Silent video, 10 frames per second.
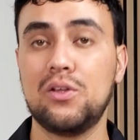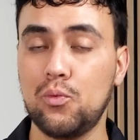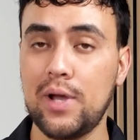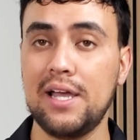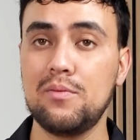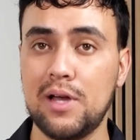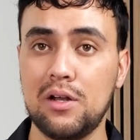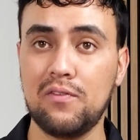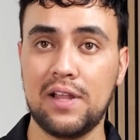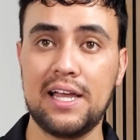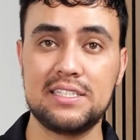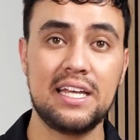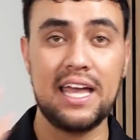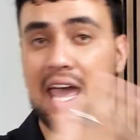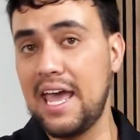the right amount of light
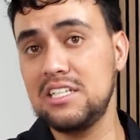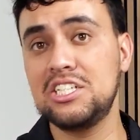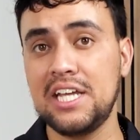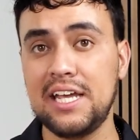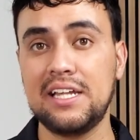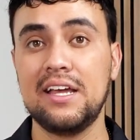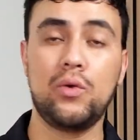and shade,